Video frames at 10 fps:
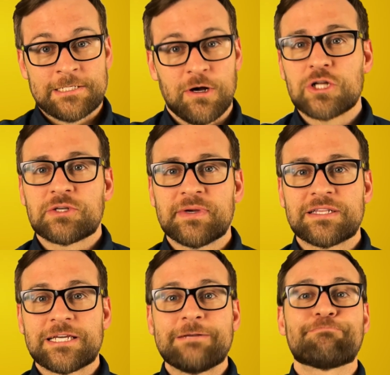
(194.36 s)

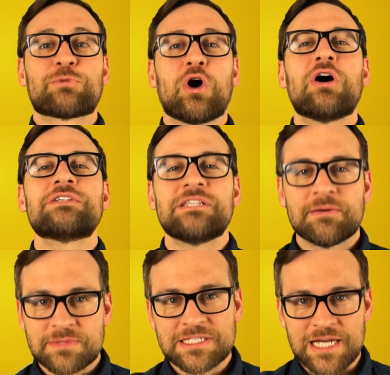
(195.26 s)
ultimately causing
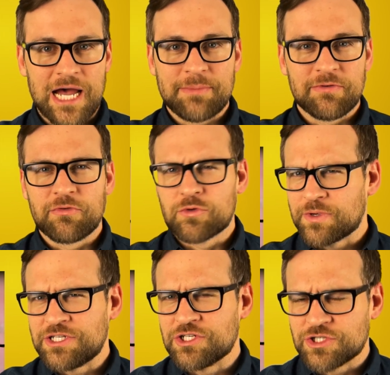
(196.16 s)
them to die before
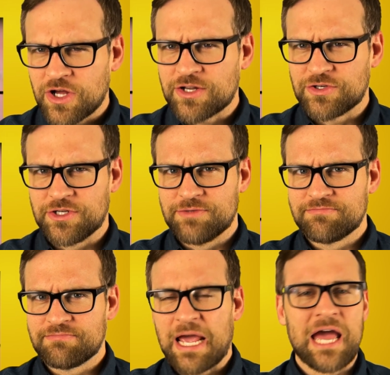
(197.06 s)
reaching adulthood.
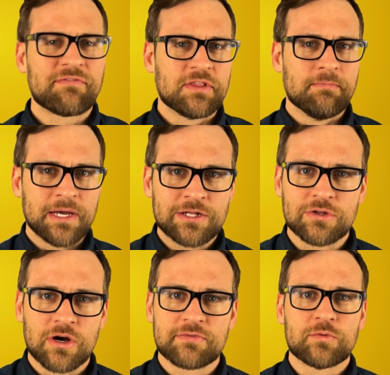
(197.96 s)
Half of the male
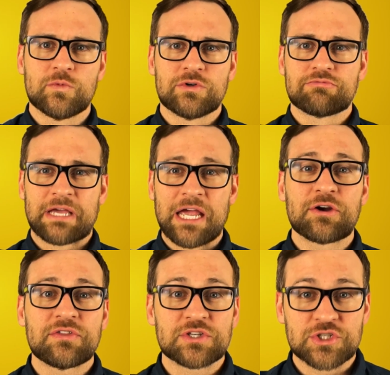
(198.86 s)
larvae will
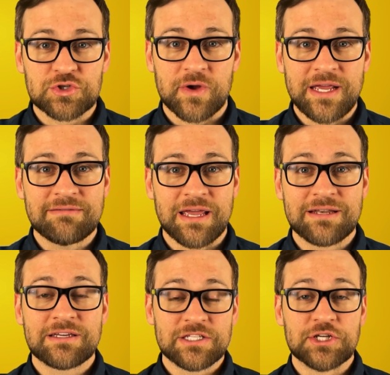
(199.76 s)
carry this trait
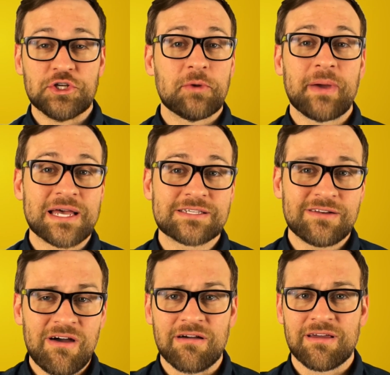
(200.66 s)
and continue to pass it
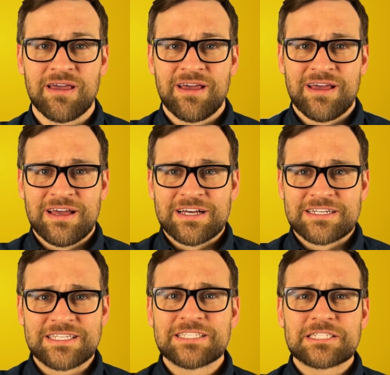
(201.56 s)
along.
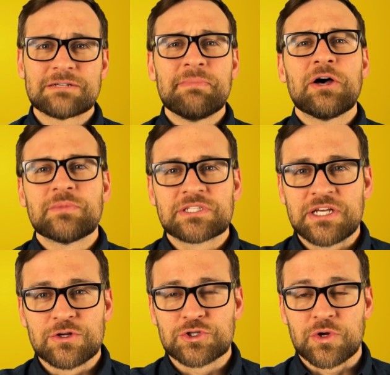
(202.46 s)
Since male
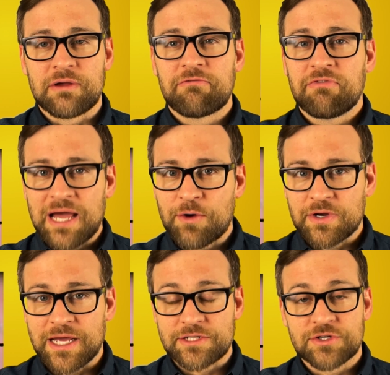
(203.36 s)
mosquitoes drink flower
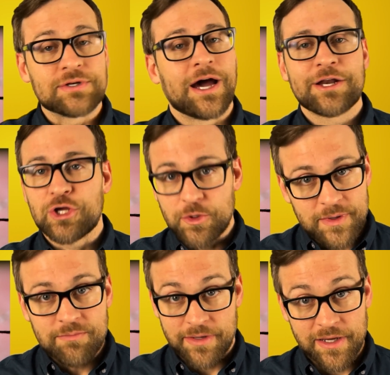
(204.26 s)
nectar, not
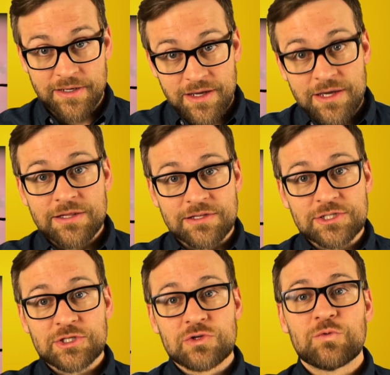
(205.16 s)
human blood,
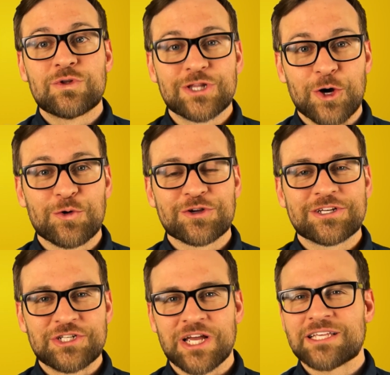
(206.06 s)
this will lower the
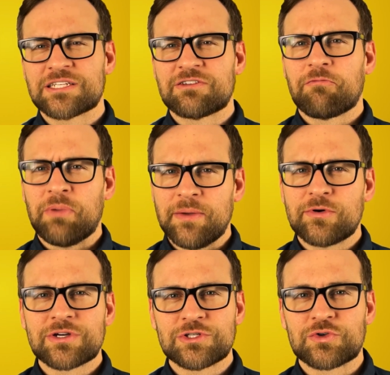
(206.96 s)
chances of
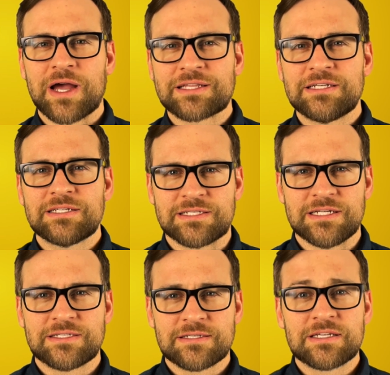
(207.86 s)
people contracting
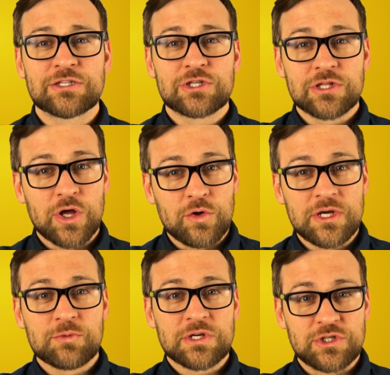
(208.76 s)
diseases and
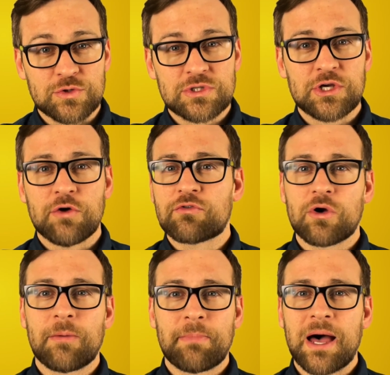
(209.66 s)
slowly reduce the
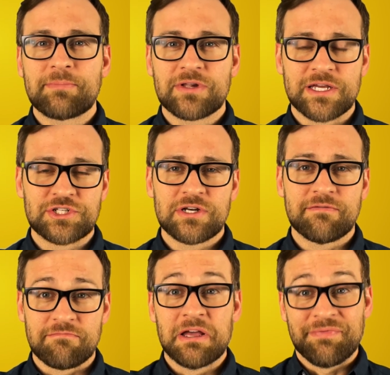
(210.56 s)
overall population
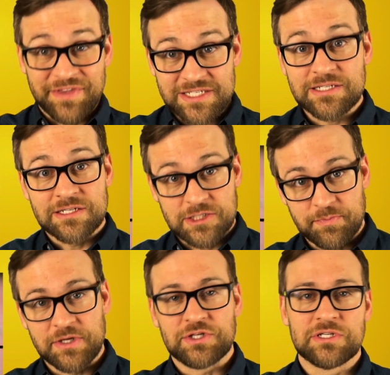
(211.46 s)
of this
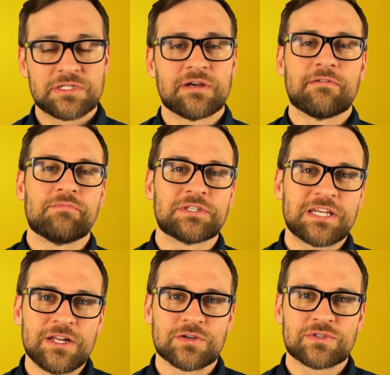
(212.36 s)
species of
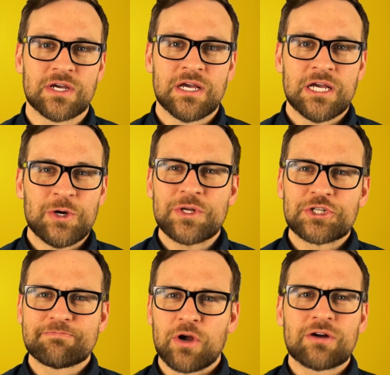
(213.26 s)
mosquitoes,
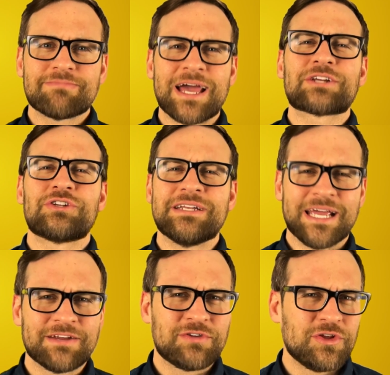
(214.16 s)
which aren't actually
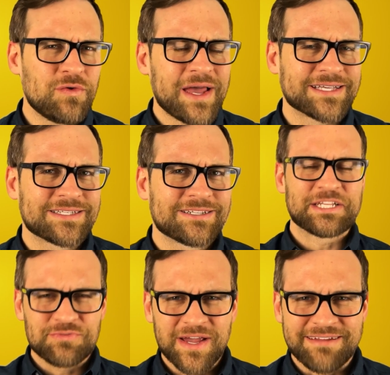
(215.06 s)
native to the US.
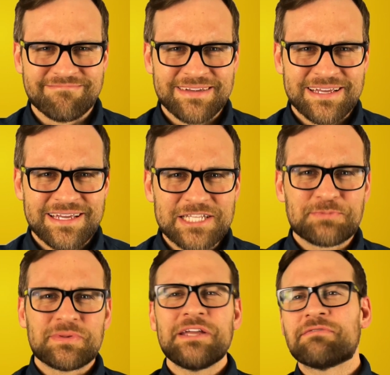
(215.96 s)
That's right. It's
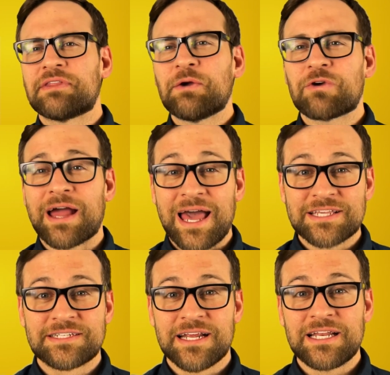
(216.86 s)
believed that they were
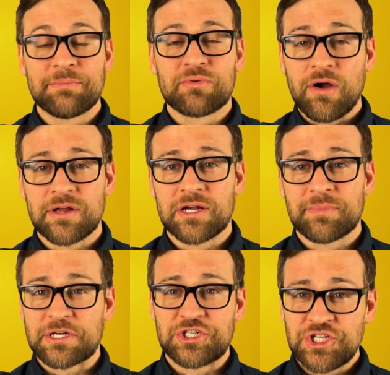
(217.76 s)
accidentally brought here
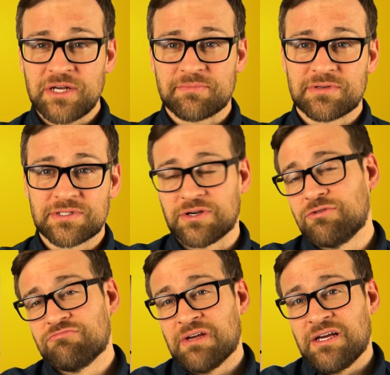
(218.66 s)
by ship, so